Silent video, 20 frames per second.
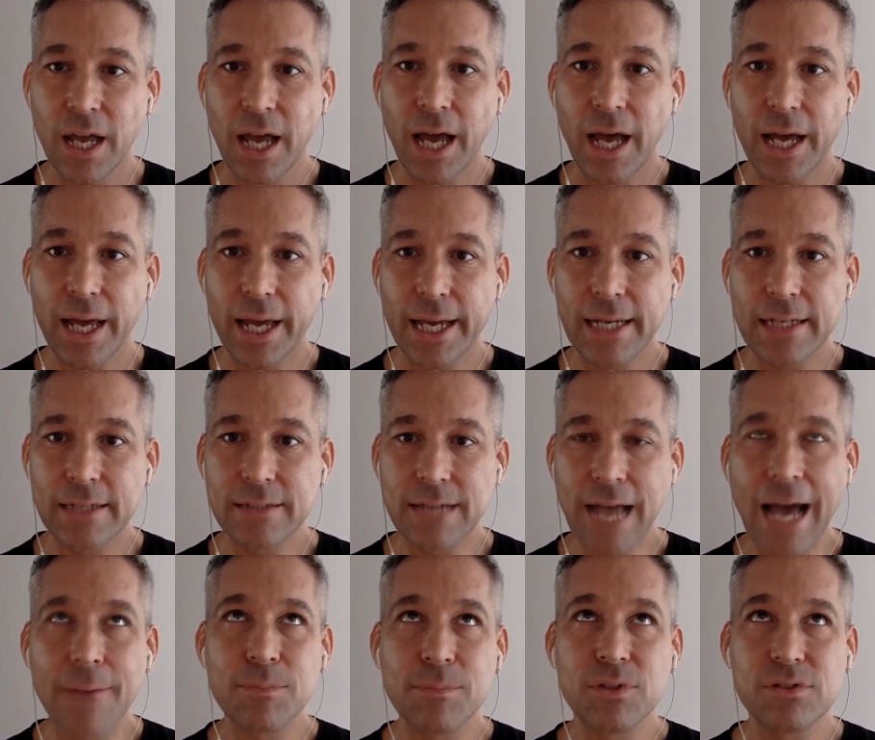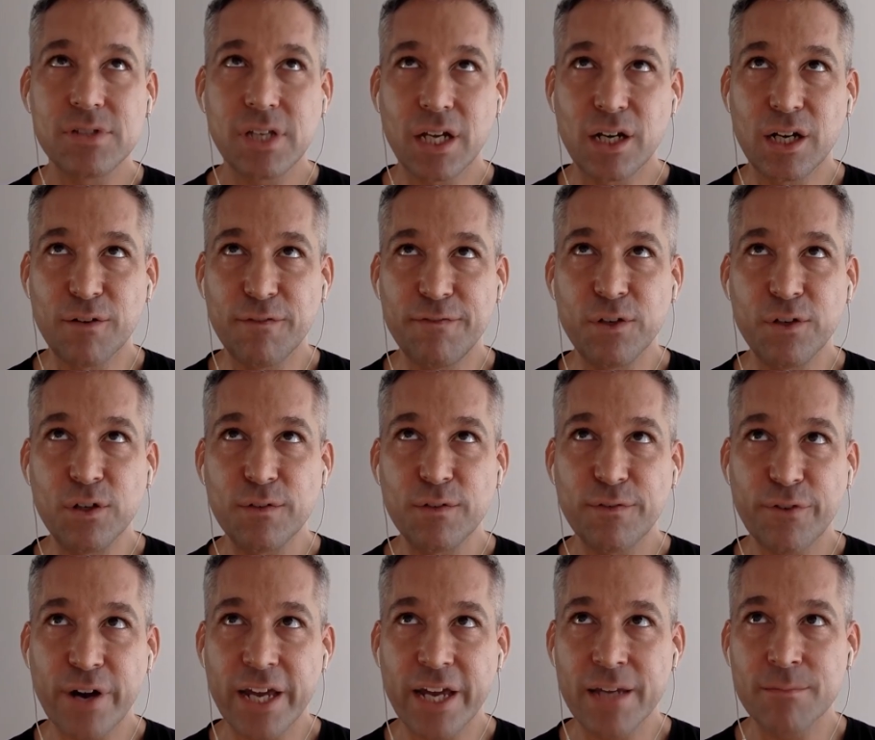And I'm using a full
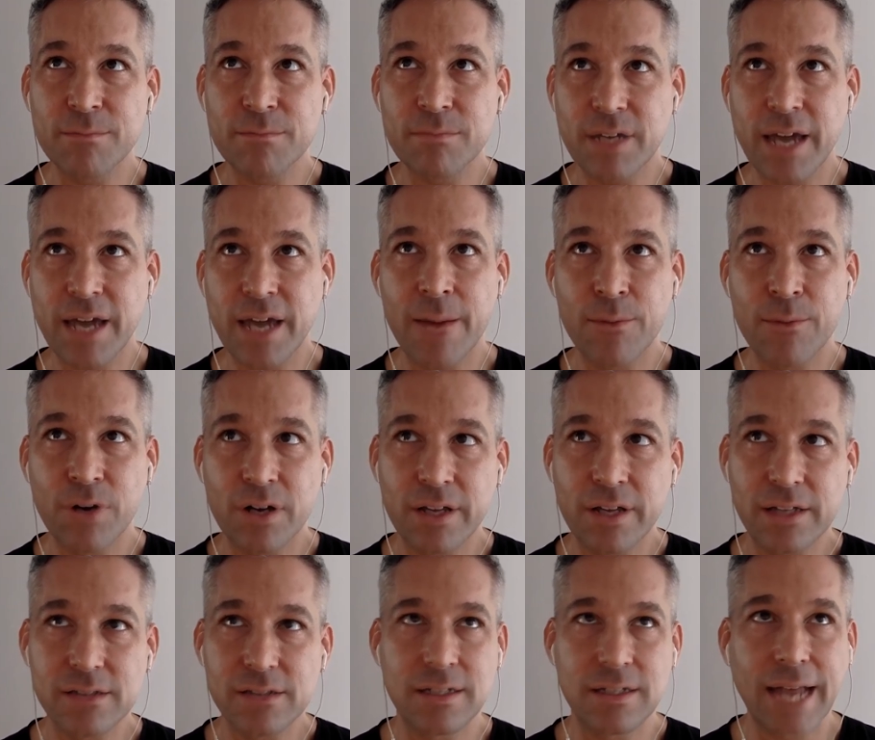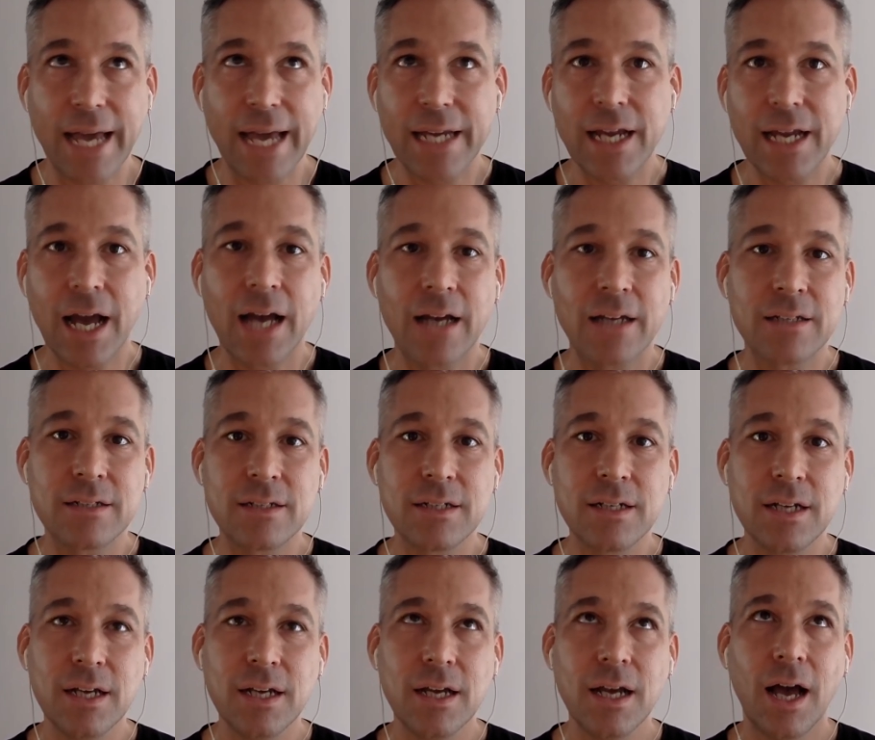frame camera. That's a Nikon
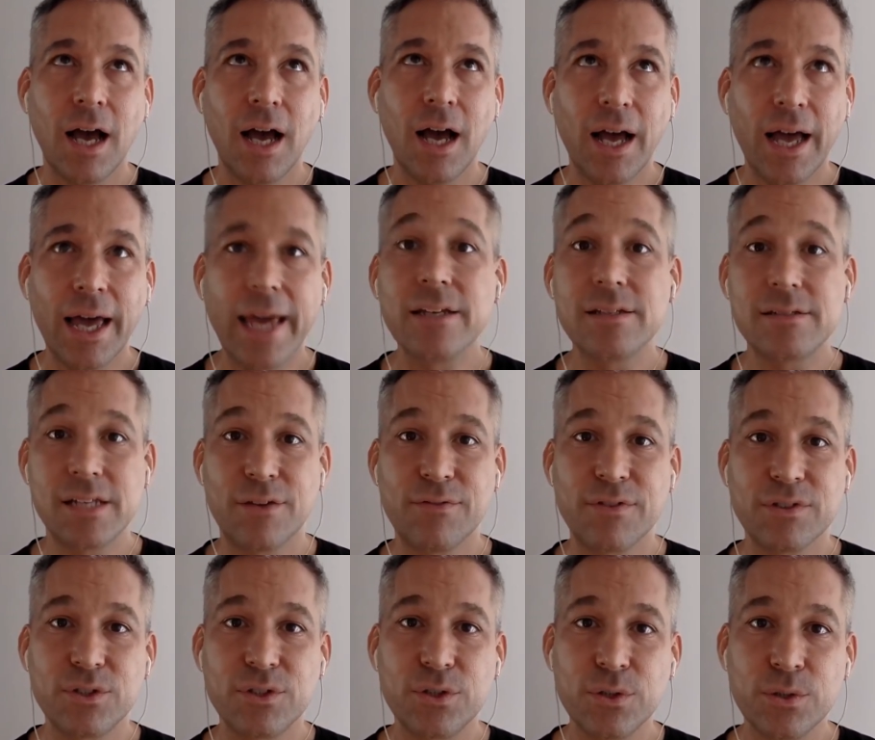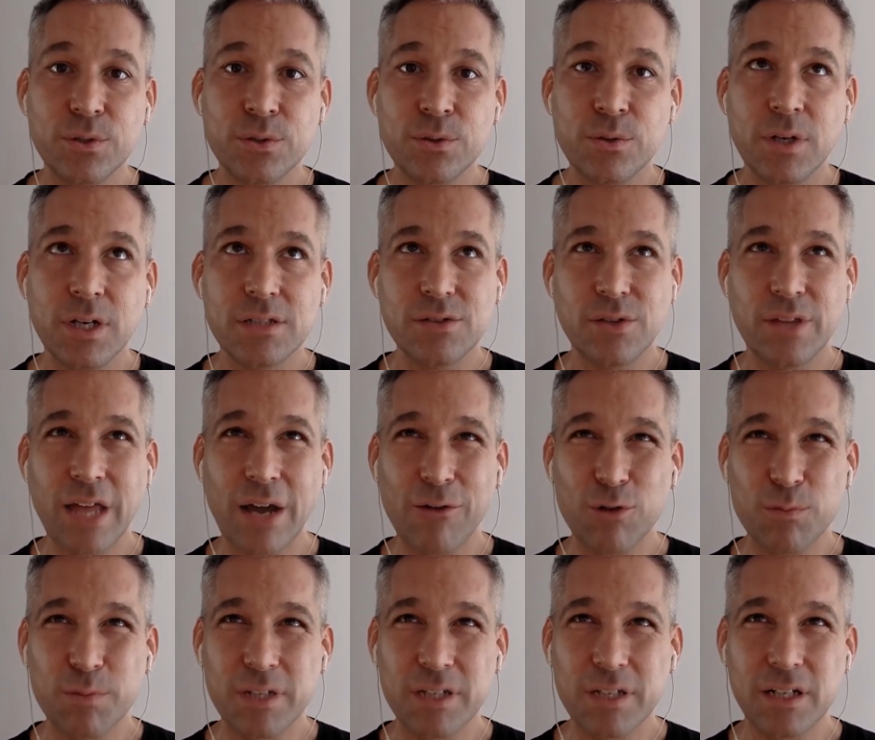A7 II. So that would
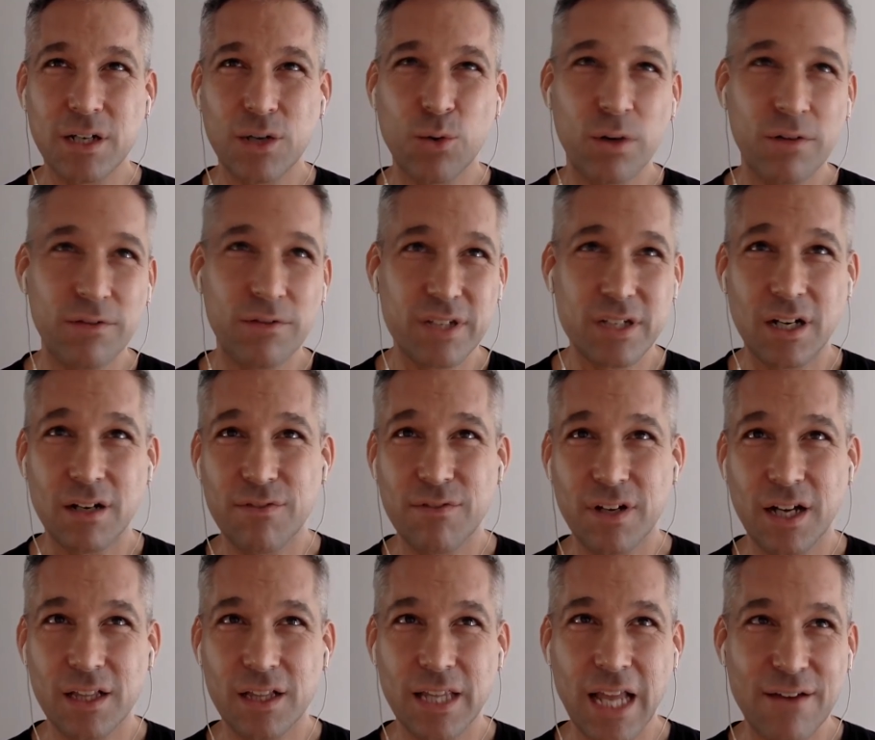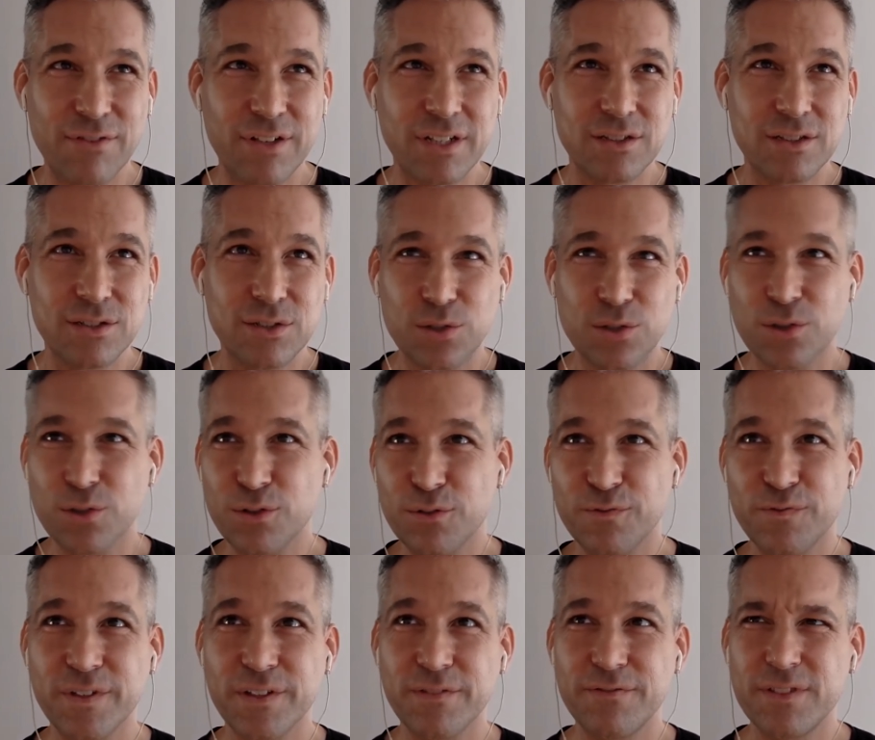be the equivalent of
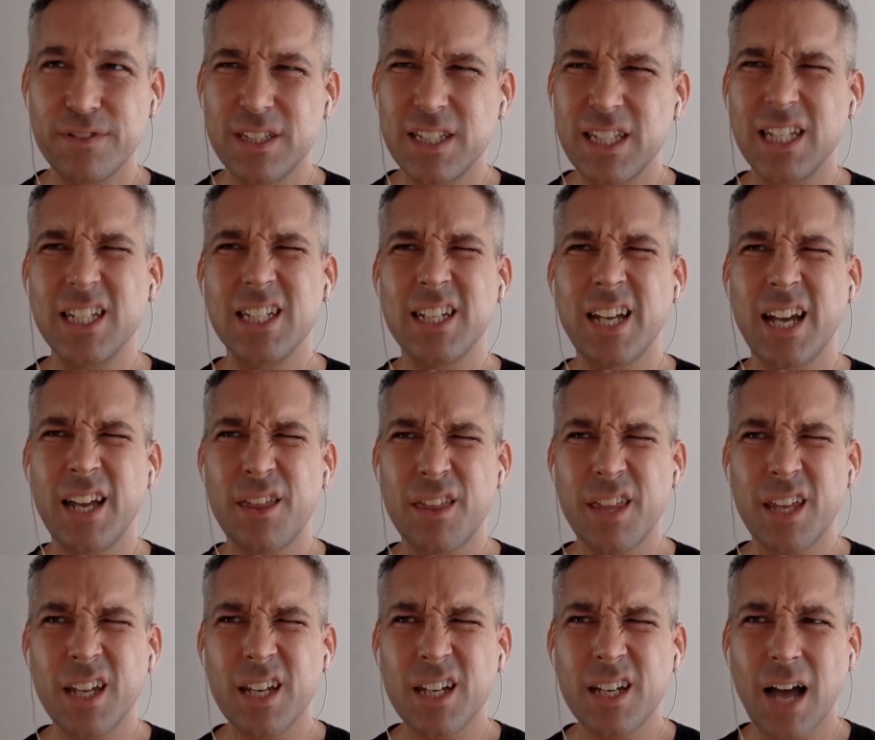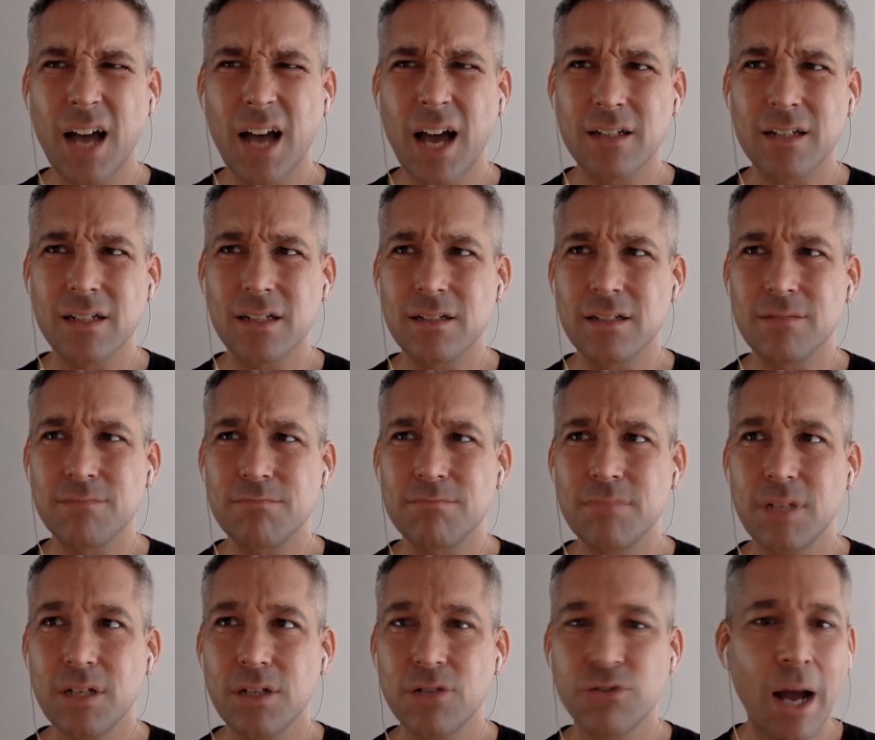11-15, I think, on a
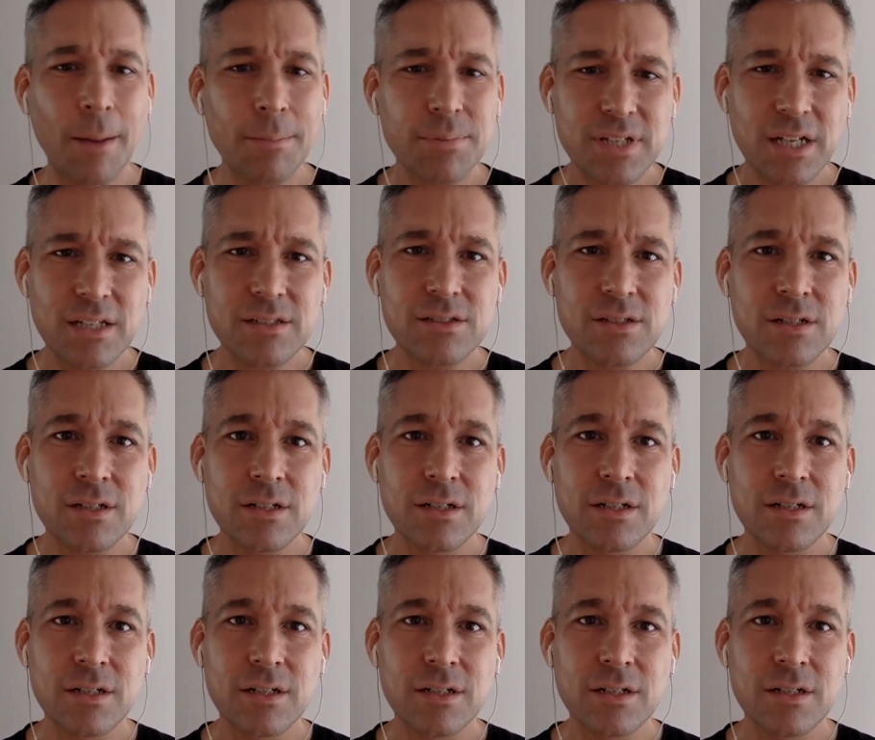crop sensor.